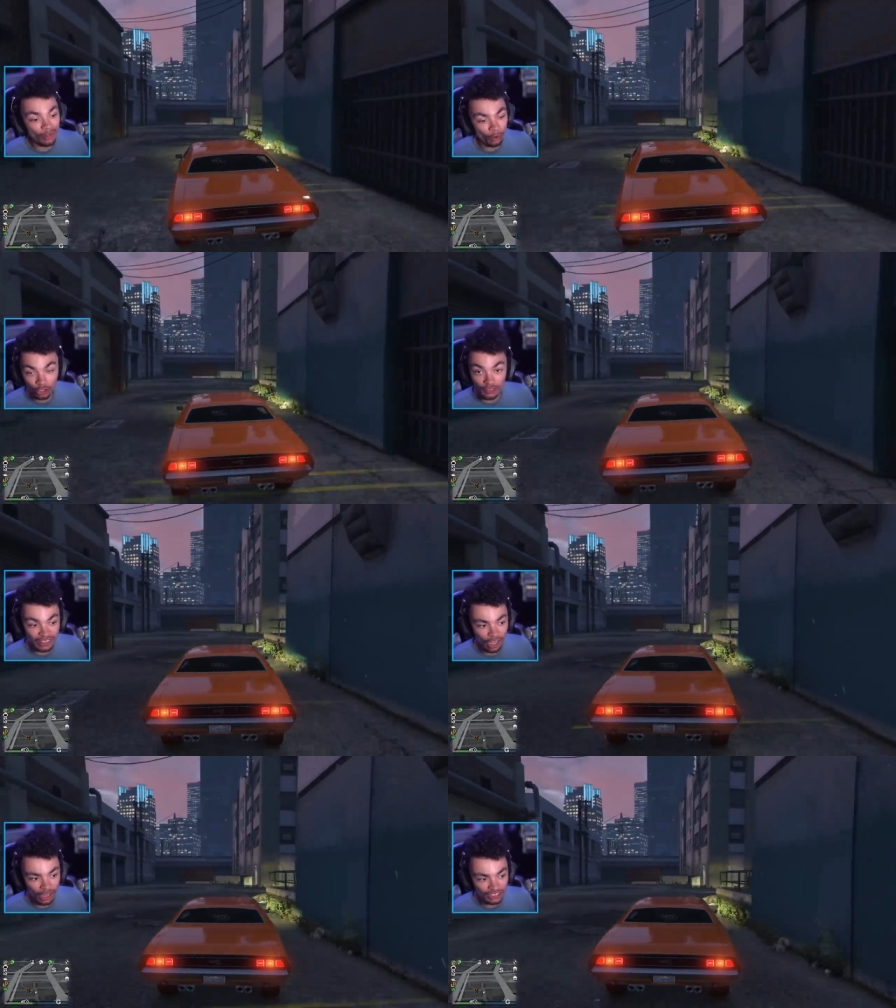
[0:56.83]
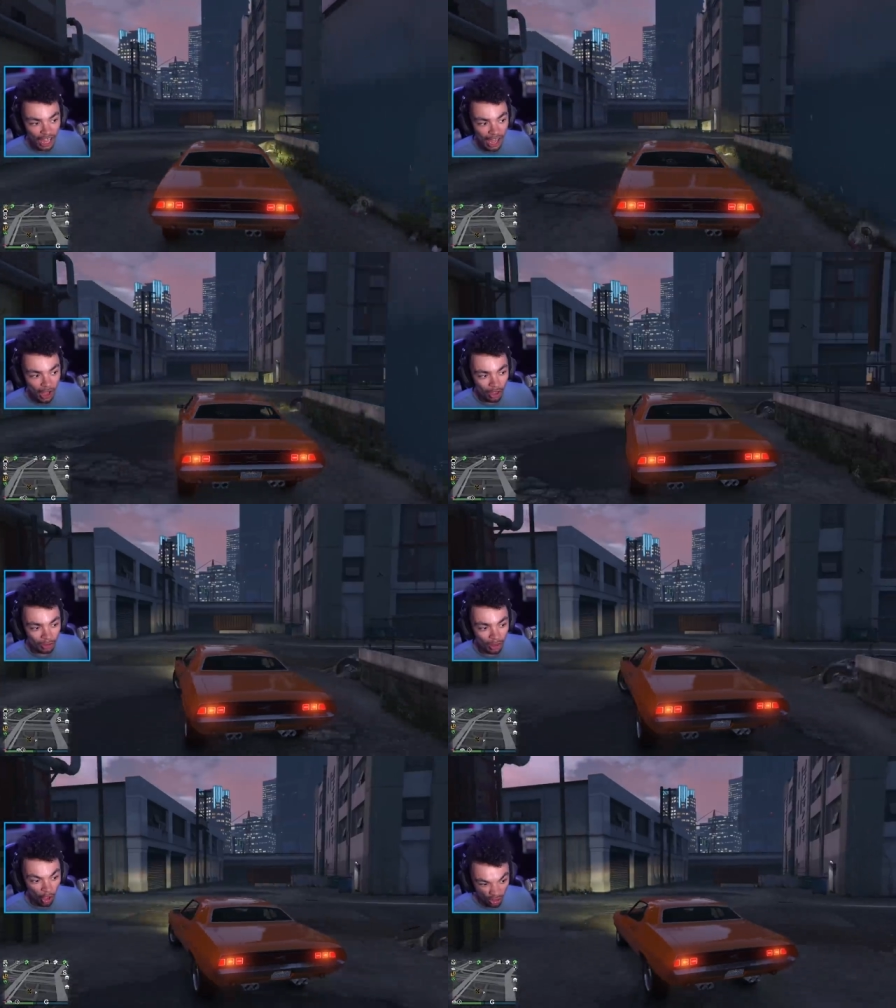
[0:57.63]
all of the cars are
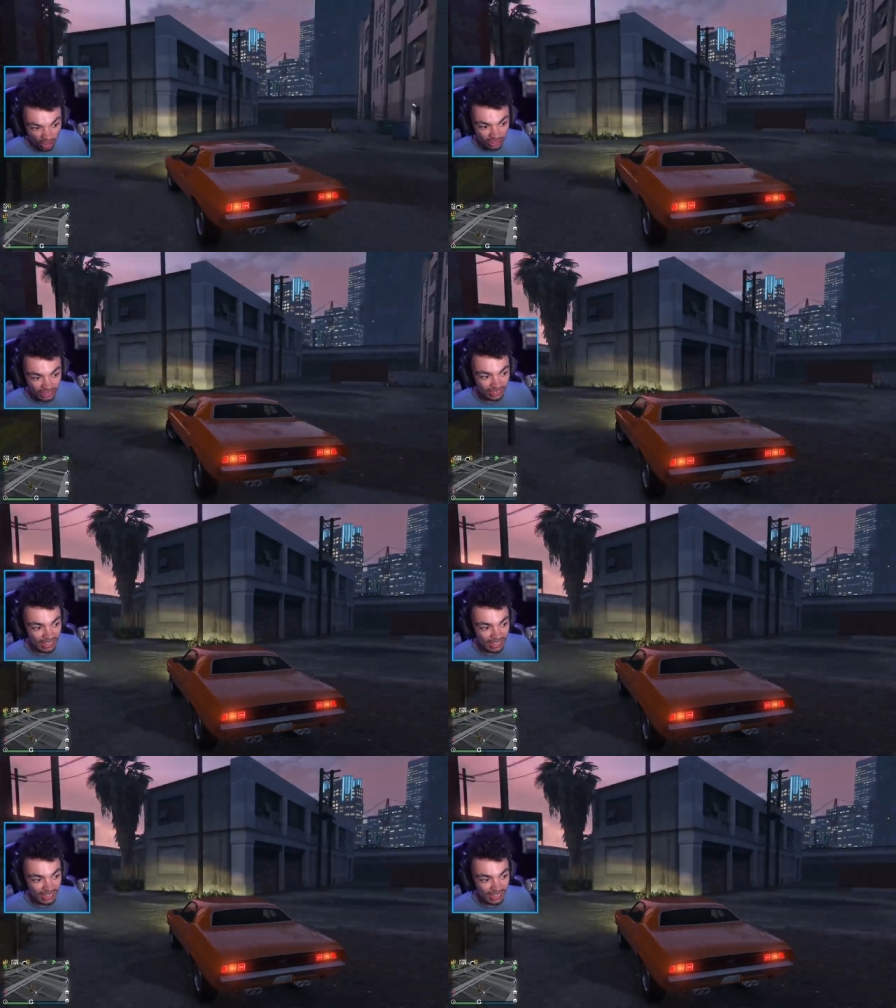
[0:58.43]
old.